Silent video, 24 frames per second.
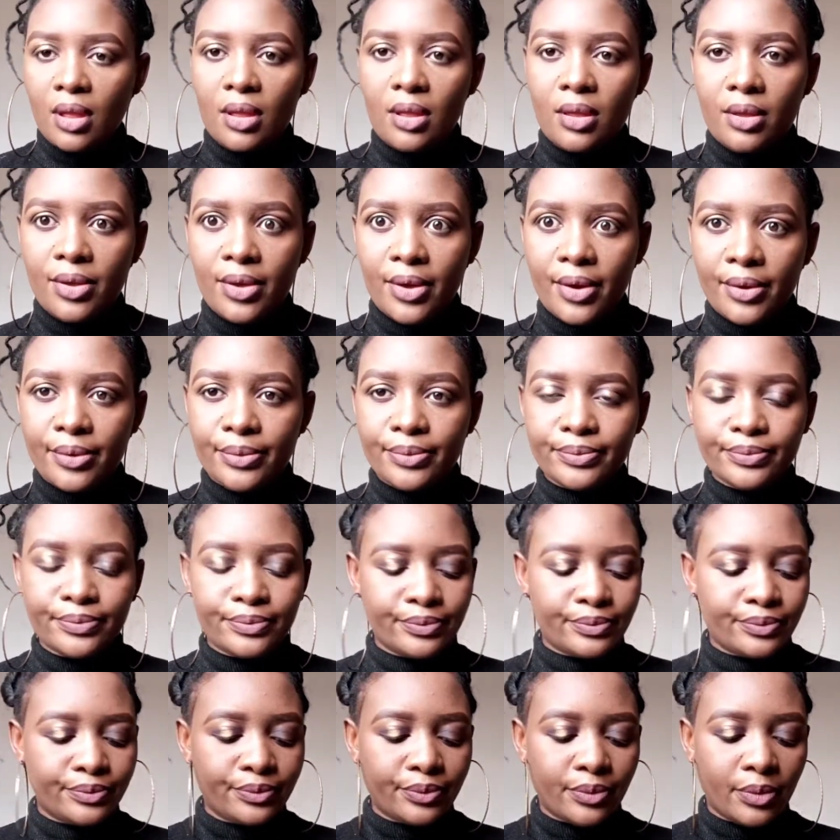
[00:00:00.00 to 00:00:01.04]
Yeah,
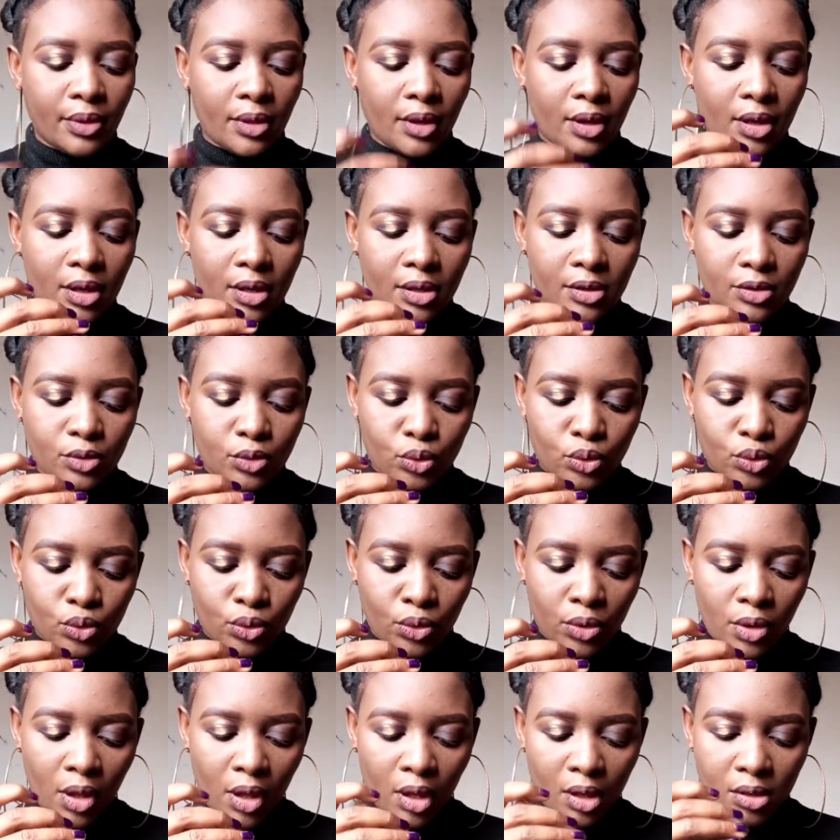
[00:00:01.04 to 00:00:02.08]
let's do
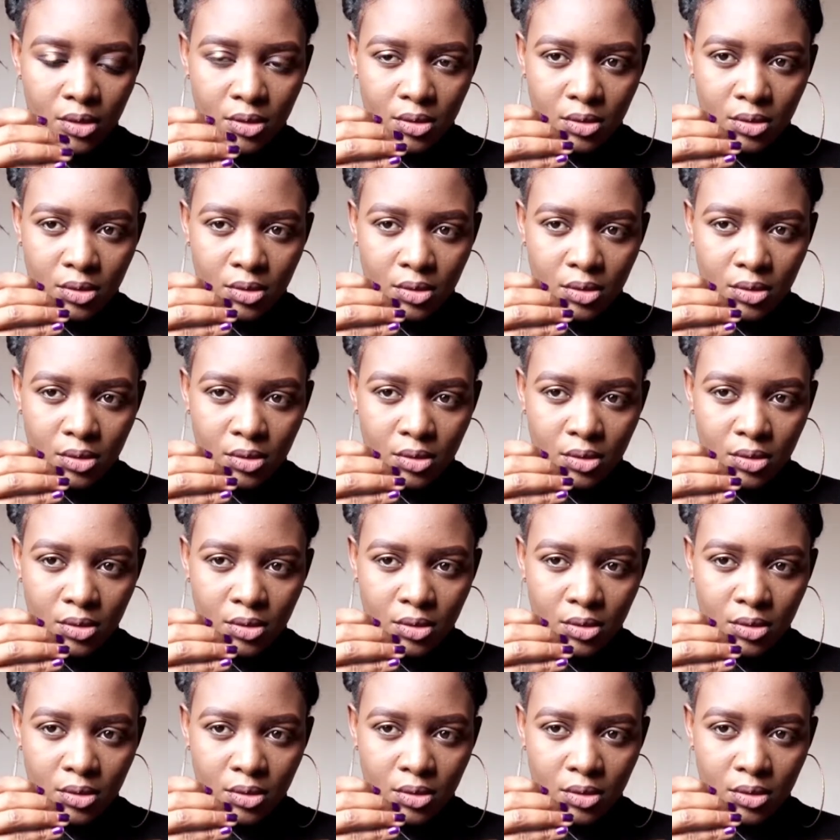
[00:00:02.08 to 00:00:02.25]
that.